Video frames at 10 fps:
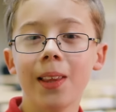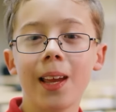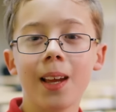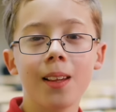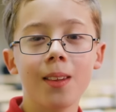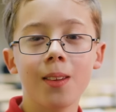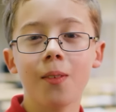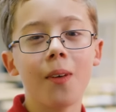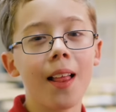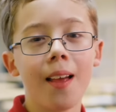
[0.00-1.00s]
like
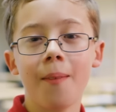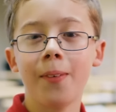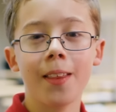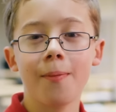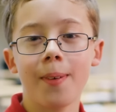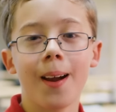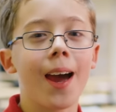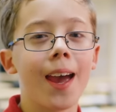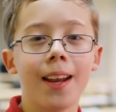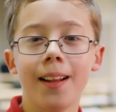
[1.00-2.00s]
swell up with
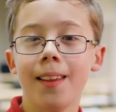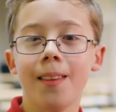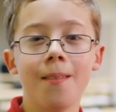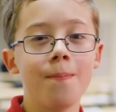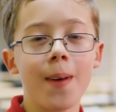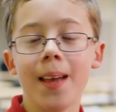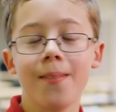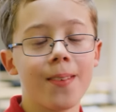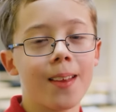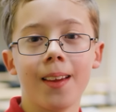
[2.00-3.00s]
pride. It's the
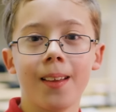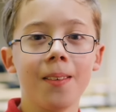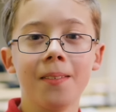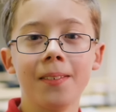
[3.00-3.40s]
best feeling in the